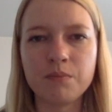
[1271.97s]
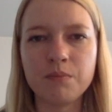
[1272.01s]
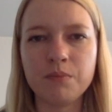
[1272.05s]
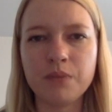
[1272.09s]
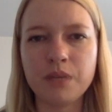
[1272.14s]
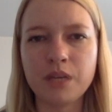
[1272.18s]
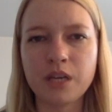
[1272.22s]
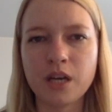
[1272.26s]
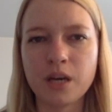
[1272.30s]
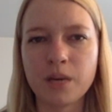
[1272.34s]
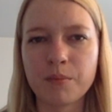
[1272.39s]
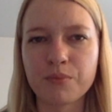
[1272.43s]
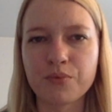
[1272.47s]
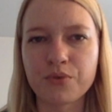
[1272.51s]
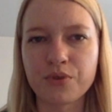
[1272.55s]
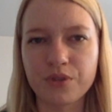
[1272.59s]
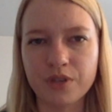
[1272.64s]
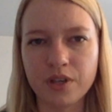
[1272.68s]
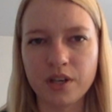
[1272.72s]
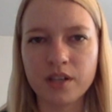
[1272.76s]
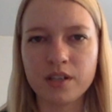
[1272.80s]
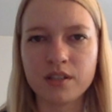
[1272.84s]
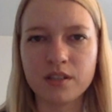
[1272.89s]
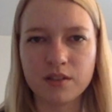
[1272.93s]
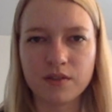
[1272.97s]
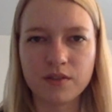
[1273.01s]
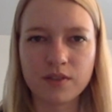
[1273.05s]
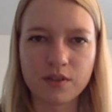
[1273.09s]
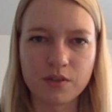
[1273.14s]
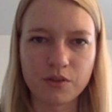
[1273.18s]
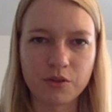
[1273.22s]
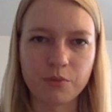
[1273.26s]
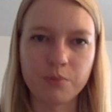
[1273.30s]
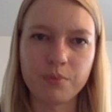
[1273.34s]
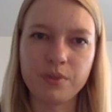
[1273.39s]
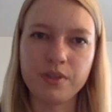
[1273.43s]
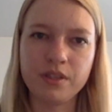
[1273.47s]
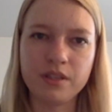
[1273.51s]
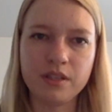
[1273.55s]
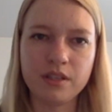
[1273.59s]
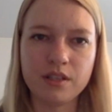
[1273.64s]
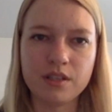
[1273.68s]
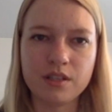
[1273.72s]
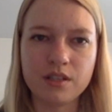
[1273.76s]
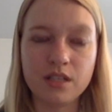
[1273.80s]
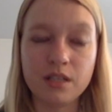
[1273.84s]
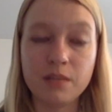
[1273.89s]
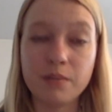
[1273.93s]
become productive in her
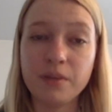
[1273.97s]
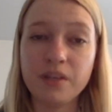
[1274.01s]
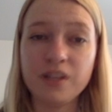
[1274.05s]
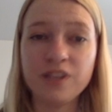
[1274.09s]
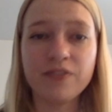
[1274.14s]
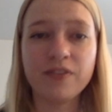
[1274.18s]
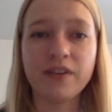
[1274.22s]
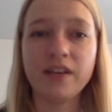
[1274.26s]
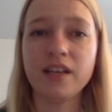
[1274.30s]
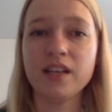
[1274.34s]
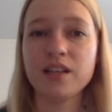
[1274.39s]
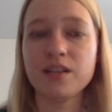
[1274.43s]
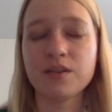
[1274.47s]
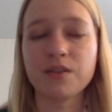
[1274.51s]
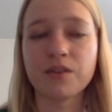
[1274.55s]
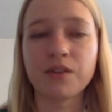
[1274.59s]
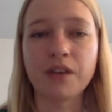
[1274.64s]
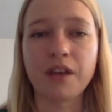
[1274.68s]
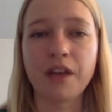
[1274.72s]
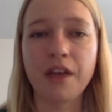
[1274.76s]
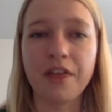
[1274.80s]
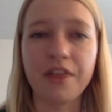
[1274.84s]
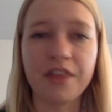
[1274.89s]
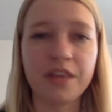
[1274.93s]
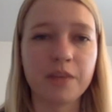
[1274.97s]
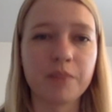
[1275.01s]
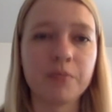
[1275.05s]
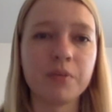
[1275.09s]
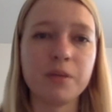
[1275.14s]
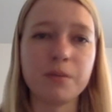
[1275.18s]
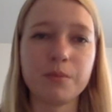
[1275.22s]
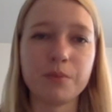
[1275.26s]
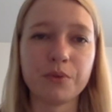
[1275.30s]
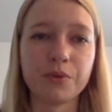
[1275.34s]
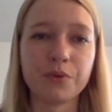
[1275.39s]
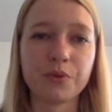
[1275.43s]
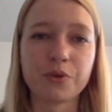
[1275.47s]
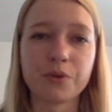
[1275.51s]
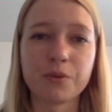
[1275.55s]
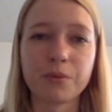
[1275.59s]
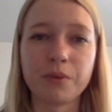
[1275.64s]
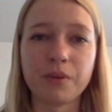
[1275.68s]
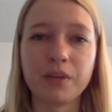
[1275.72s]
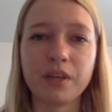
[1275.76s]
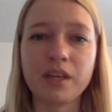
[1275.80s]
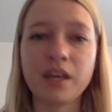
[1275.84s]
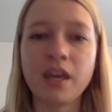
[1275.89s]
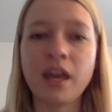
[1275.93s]
PhD much faster than I think people
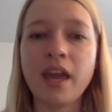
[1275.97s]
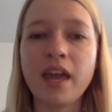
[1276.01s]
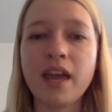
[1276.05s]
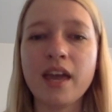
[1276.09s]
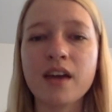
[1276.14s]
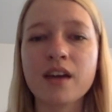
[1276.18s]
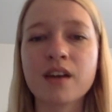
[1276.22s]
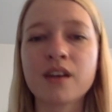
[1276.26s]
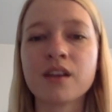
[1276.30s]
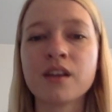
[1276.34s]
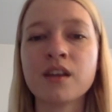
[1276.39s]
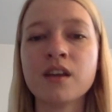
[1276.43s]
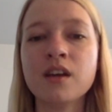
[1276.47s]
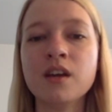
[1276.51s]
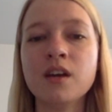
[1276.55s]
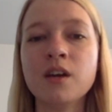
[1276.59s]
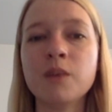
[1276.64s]
normally can,